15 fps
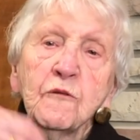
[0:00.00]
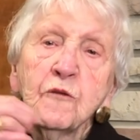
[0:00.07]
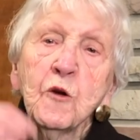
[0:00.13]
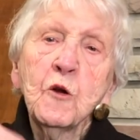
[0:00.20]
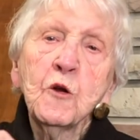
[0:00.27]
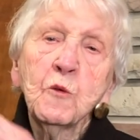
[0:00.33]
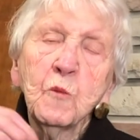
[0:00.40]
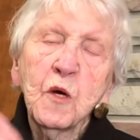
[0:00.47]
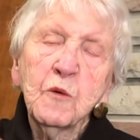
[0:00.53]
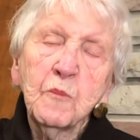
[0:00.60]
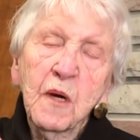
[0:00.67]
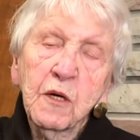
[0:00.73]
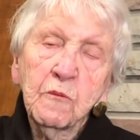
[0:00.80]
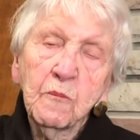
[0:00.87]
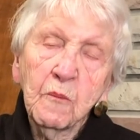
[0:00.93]
flirting with
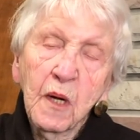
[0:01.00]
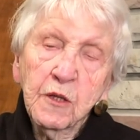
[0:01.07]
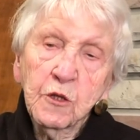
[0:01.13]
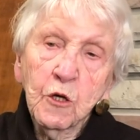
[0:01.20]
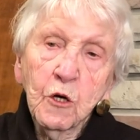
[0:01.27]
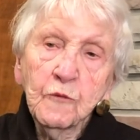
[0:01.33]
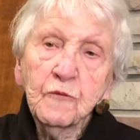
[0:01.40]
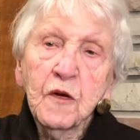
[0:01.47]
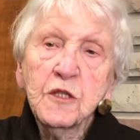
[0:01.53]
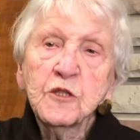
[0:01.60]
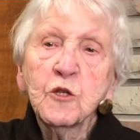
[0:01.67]
my, my girlfriend.